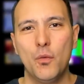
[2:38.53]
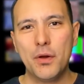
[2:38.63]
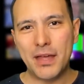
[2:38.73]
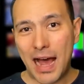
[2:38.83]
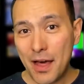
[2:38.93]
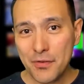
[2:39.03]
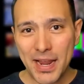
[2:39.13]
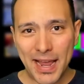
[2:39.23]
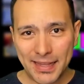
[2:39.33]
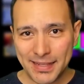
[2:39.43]
with other
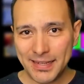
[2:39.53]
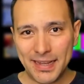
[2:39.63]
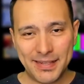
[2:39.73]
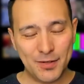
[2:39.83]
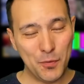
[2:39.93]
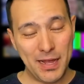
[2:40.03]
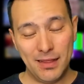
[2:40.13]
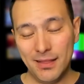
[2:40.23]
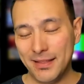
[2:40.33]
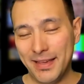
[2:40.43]
headsets,
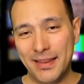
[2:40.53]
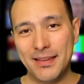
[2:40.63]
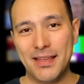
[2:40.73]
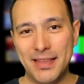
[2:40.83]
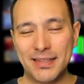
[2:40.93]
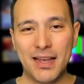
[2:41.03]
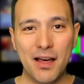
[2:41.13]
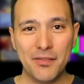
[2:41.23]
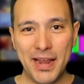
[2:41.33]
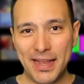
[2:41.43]
well, then these
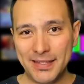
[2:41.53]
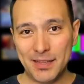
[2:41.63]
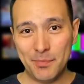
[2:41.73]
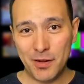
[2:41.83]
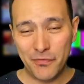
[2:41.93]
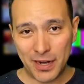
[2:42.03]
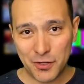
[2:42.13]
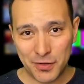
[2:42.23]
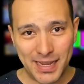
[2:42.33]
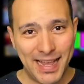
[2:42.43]
other headset
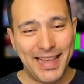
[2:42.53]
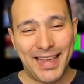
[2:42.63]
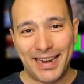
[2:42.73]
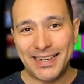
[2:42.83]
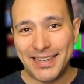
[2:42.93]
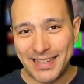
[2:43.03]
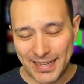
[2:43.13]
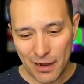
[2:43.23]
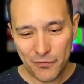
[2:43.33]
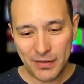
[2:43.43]
manufacturers can
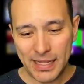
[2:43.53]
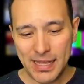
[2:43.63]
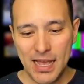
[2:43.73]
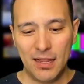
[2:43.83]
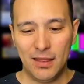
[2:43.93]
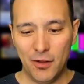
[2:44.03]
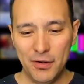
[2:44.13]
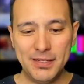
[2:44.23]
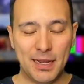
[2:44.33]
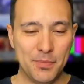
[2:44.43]
definitely
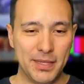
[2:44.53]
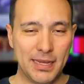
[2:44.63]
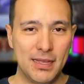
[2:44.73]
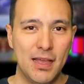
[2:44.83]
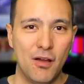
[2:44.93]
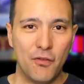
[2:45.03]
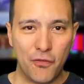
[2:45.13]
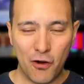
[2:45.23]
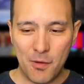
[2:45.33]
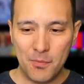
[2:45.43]
learn something
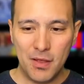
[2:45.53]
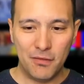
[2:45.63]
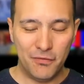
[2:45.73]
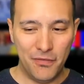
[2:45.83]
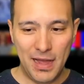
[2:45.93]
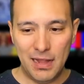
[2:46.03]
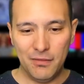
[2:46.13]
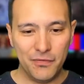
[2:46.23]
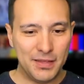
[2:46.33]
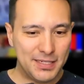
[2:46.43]
from
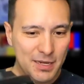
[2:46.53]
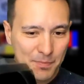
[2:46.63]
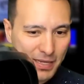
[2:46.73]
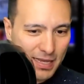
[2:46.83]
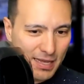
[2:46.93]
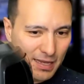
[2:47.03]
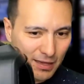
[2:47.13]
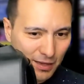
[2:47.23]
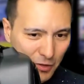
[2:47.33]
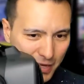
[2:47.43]
Valve. Simply
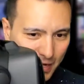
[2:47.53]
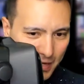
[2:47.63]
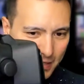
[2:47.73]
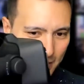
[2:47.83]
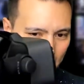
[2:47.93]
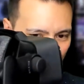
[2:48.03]
look at it